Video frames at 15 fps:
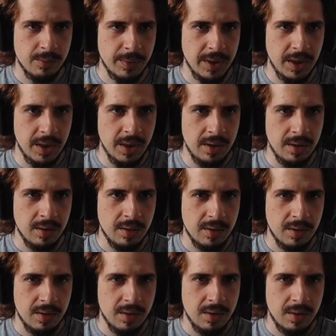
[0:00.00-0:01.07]
We need
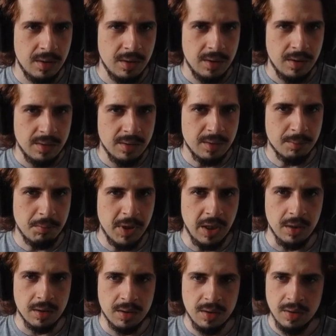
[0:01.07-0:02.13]
some
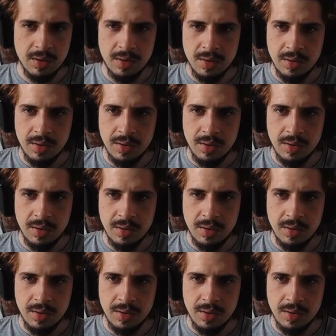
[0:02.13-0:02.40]
milk.